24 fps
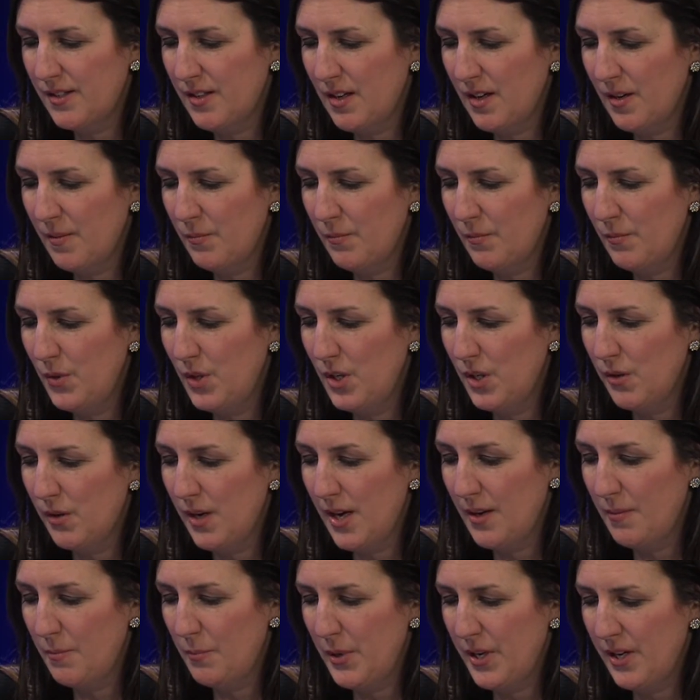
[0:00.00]
Um, you know,
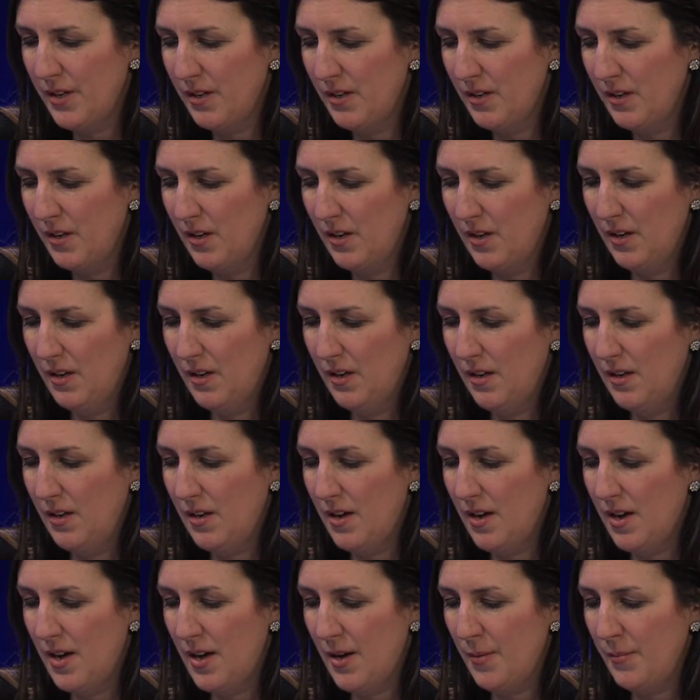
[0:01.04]
had been
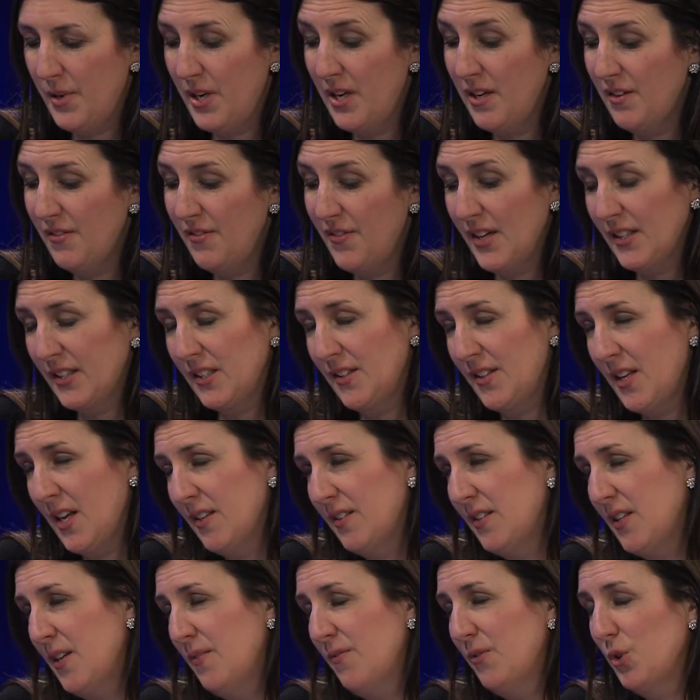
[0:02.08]
um, in effect at that
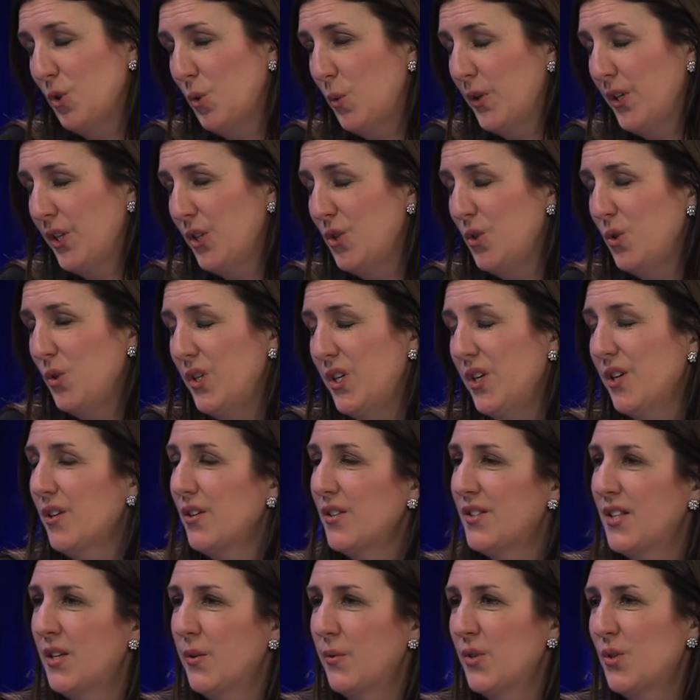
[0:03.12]
time for 22 years, mm -hmm.
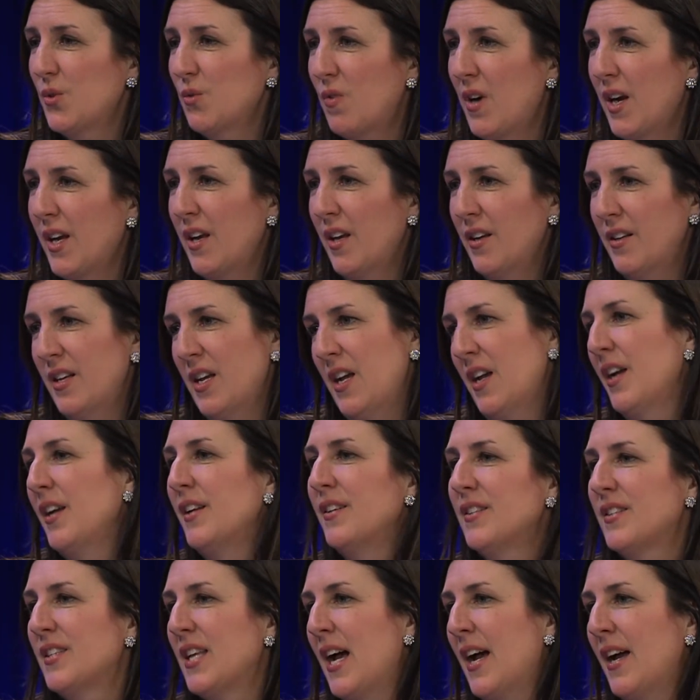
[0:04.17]
and it mm-hmm. was
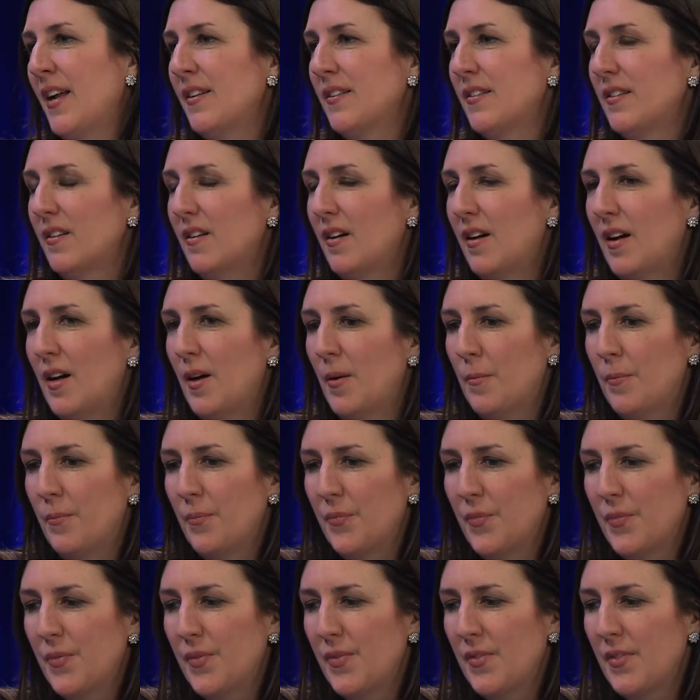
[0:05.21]
recognized that um,
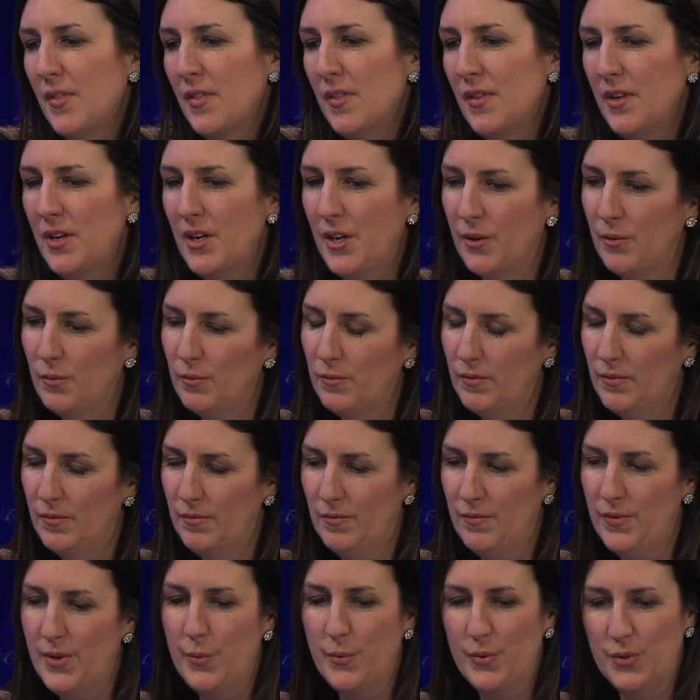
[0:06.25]
you know,
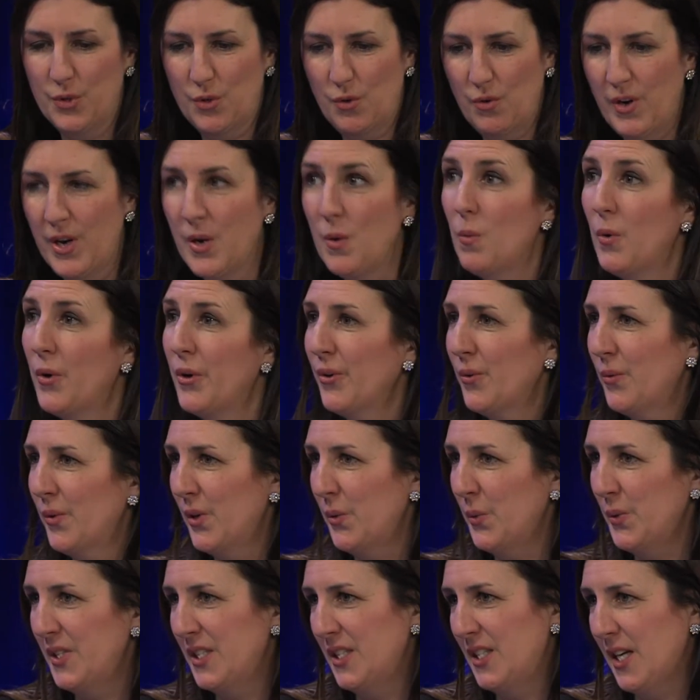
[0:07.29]
it was great work when it
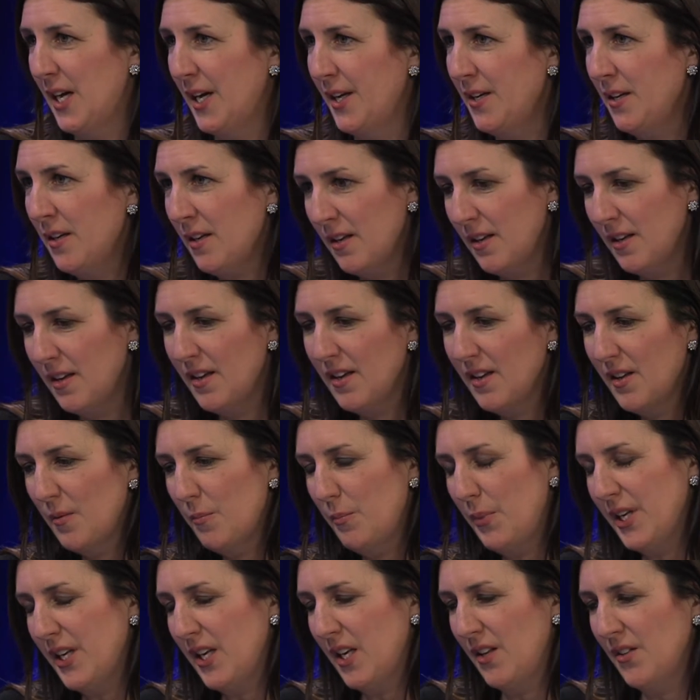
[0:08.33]
was done, mm -hmm.
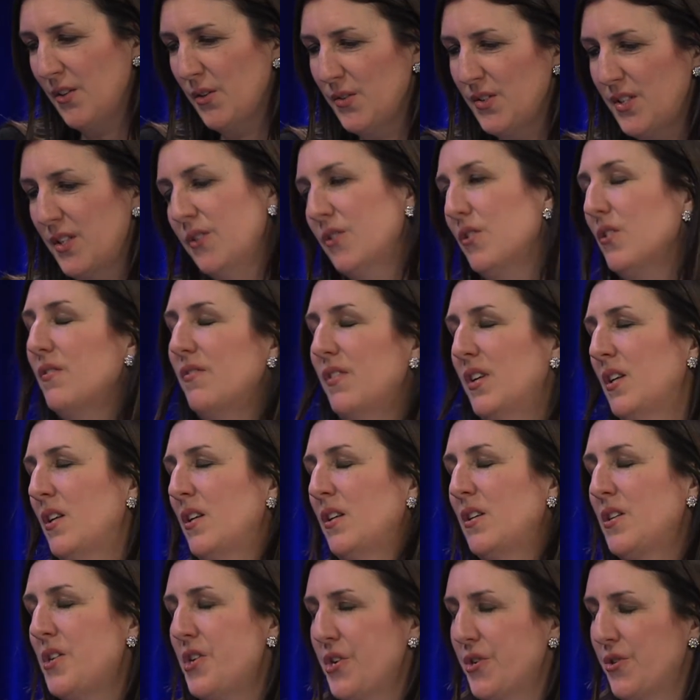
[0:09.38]
but in those intervening
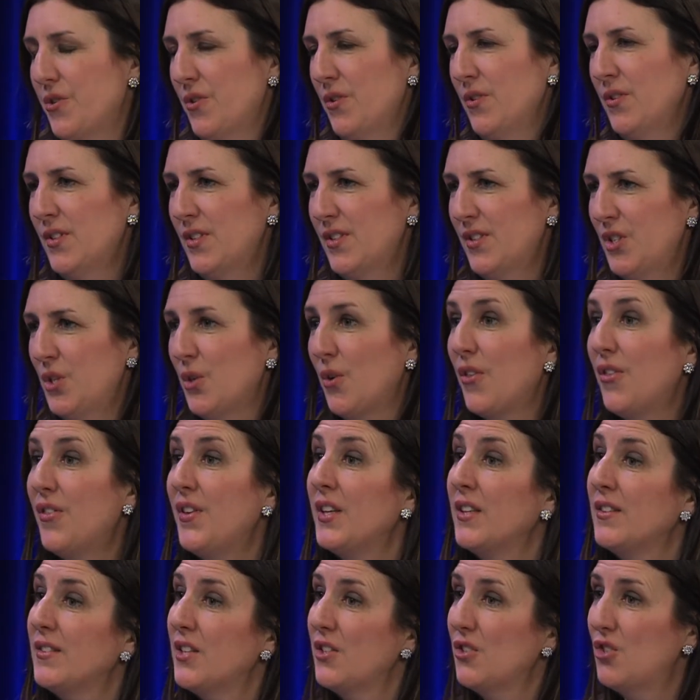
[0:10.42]
years, you know,
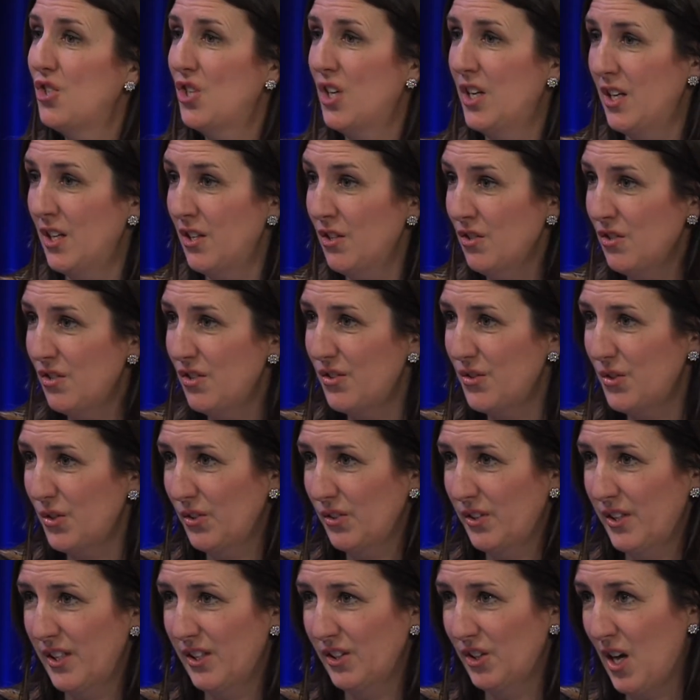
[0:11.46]
things had changed.
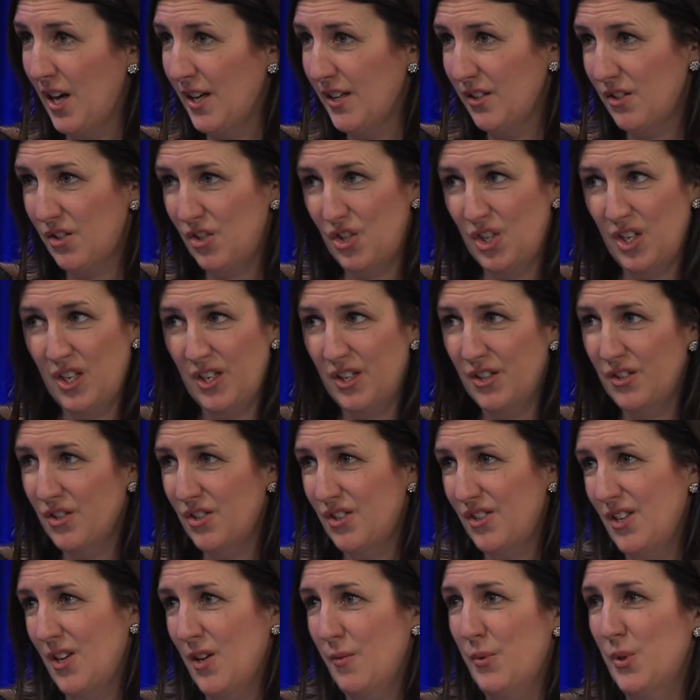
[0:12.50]
Certainly, right. a lot has
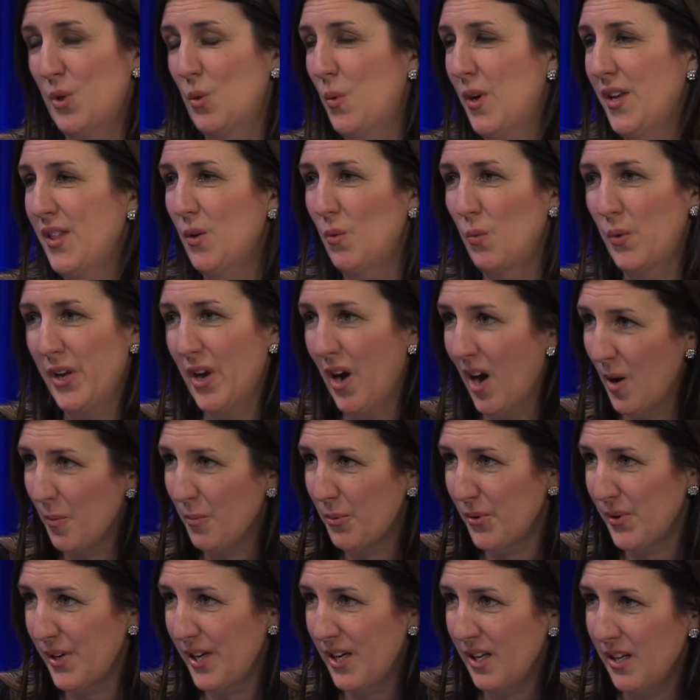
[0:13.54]
changed um, in the way right. that we
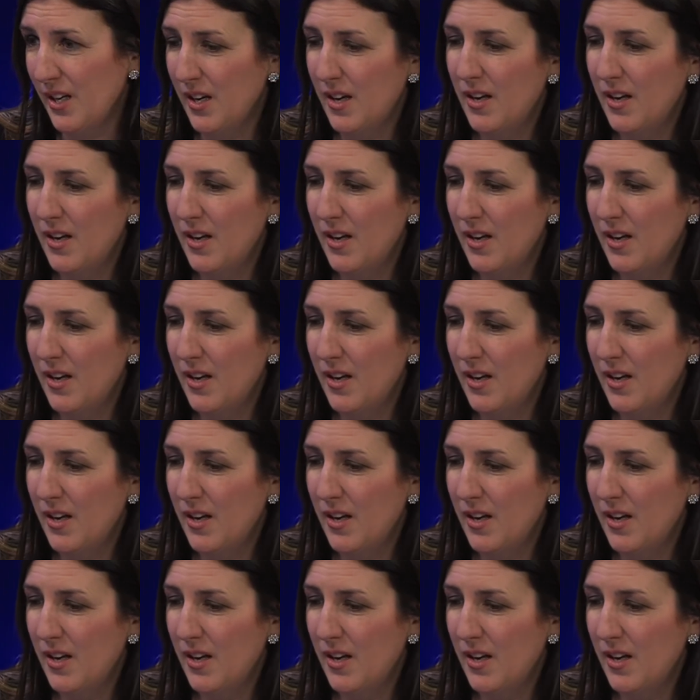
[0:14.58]
operate